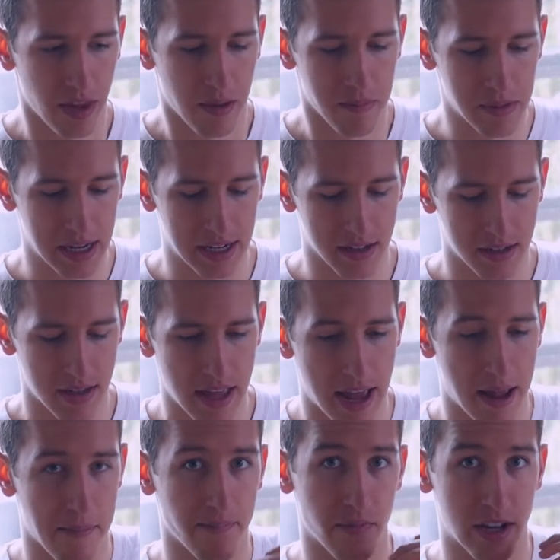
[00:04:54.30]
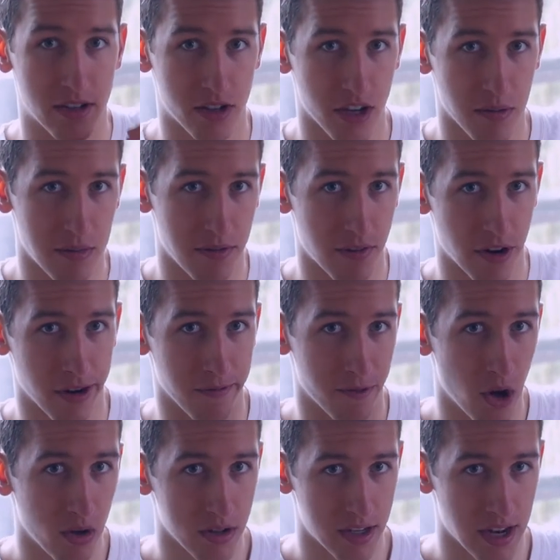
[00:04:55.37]
means that it's going to be very
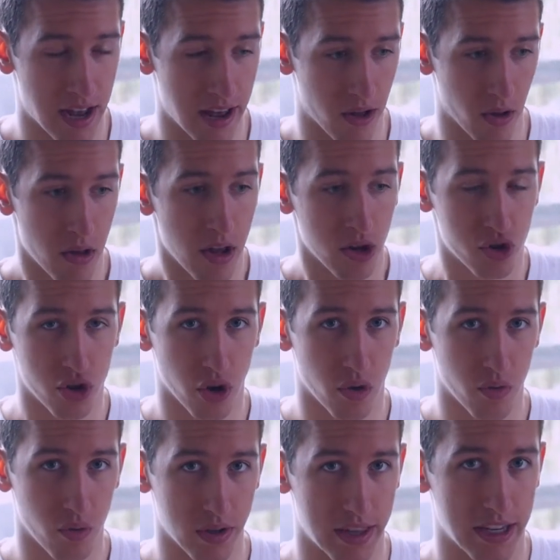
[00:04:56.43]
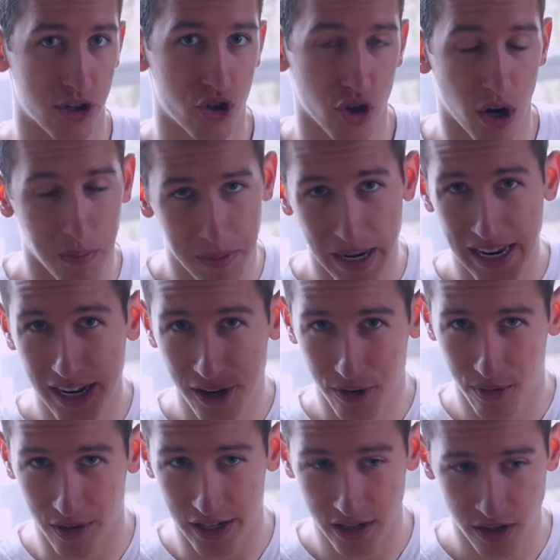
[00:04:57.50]
volatile. So with a sharp
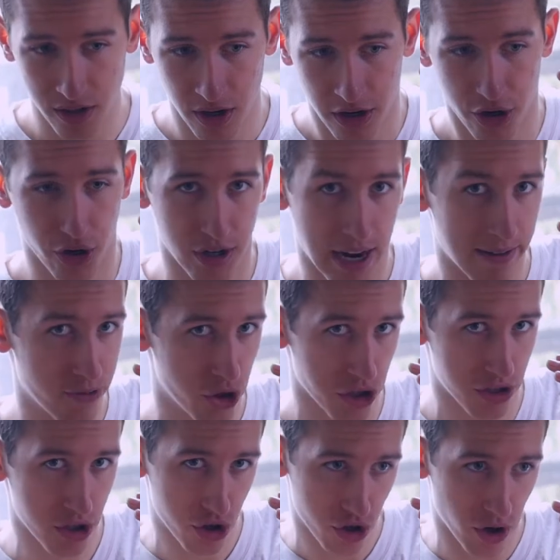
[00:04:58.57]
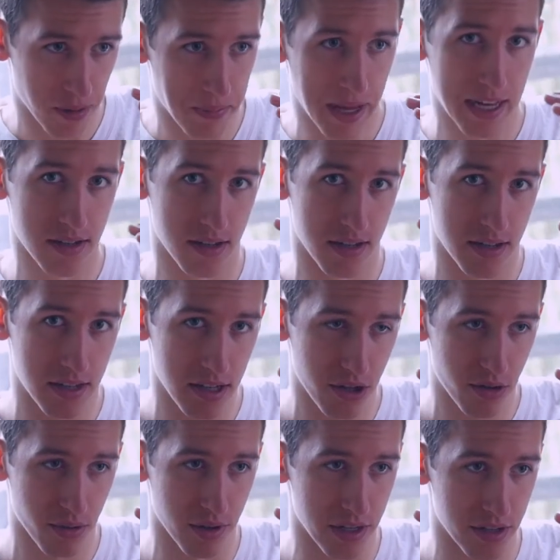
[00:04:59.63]
increase, you're going to have just as sharp as a
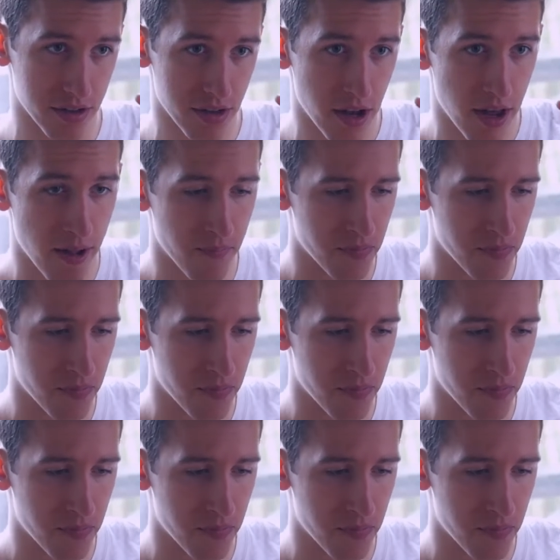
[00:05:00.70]
decrease.